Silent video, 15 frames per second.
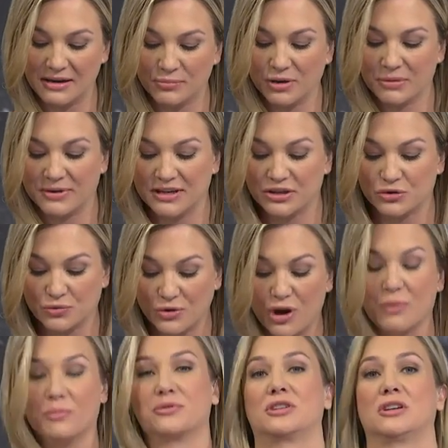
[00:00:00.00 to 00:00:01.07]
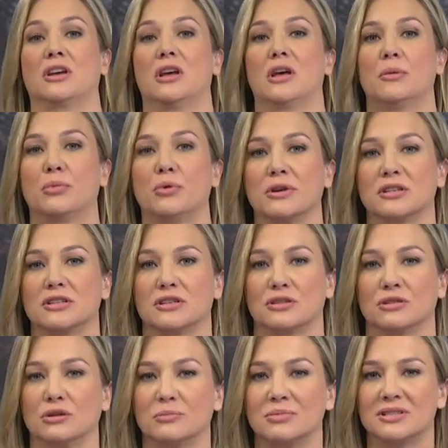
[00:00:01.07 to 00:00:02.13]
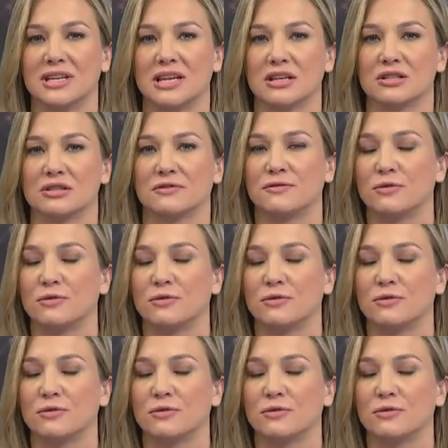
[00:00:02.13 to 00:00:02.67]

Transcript: unemployment dropped 0.2% to